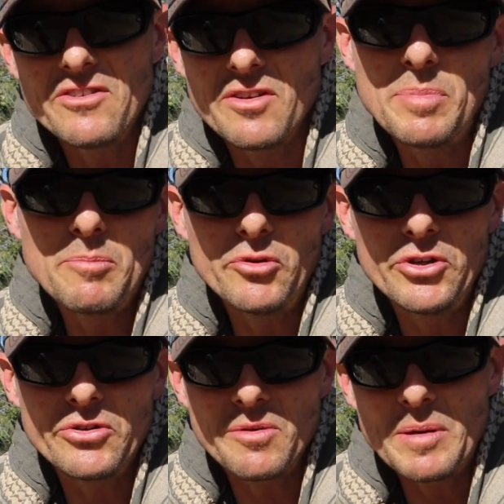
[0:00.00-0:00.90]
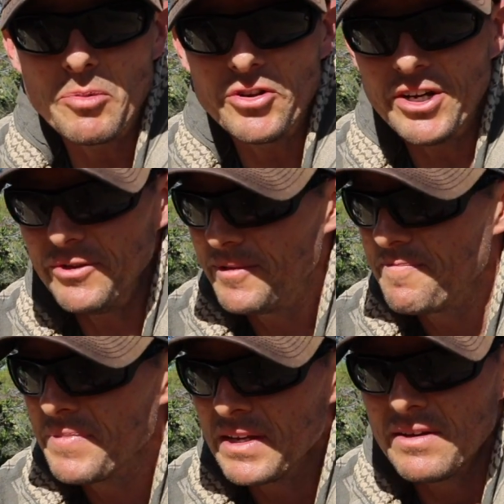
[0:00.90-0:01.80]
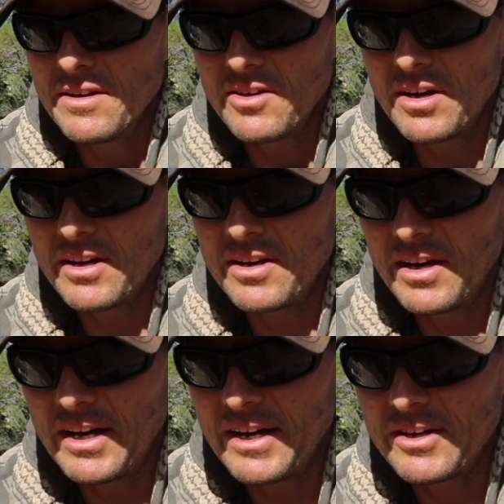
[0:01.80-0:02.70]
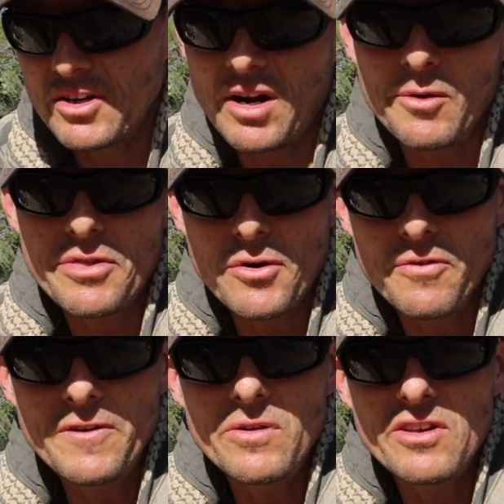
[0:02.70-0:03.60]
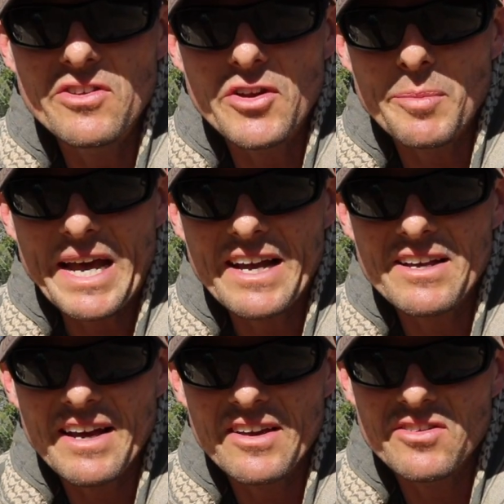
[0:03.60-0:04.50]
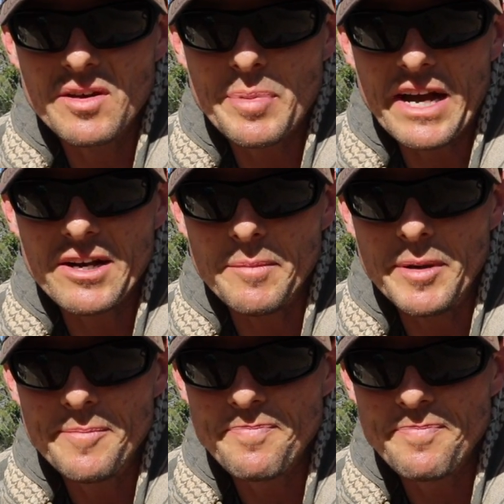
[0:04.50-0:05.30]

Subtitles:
Some people do, some people don't. You could always throw a few of these in your bag as a backup.